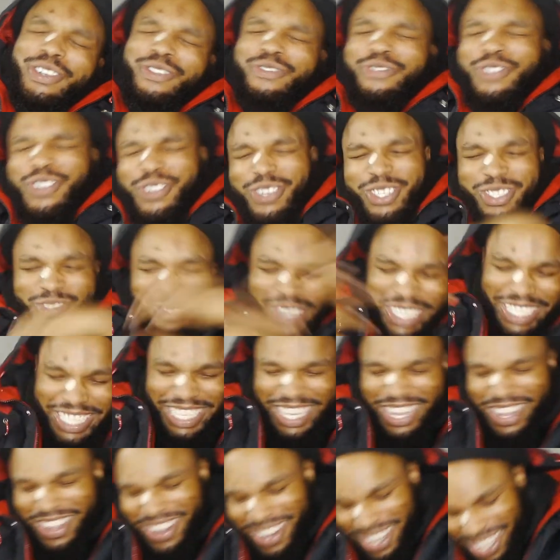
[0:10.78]
viewers, what's
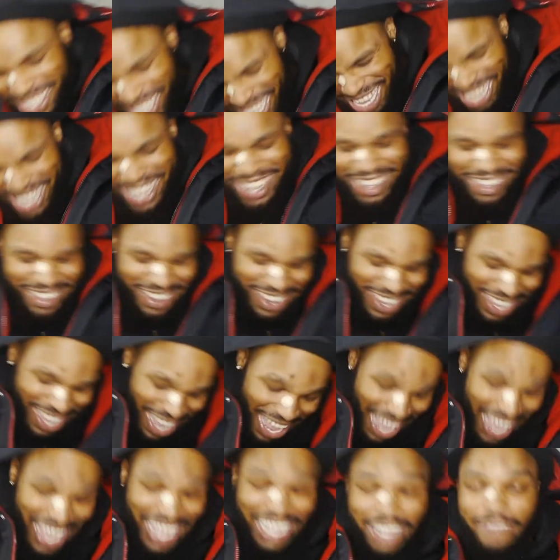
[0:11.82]
the deal,
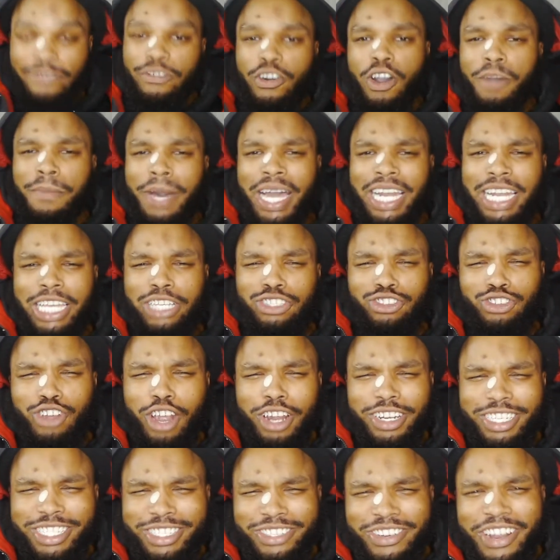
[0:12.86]
gang? For all my niggas who
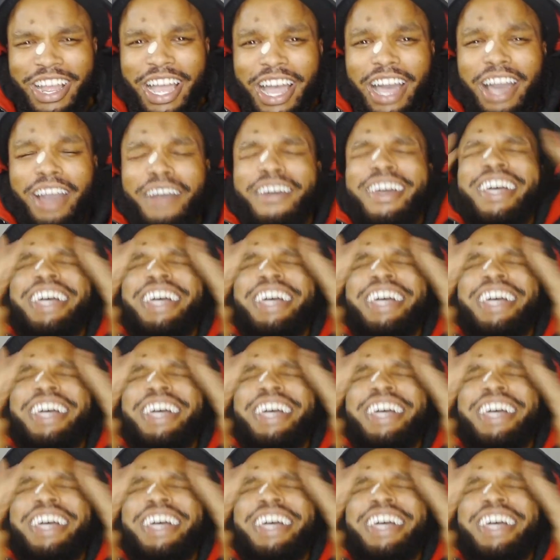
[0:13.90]
already subscribed,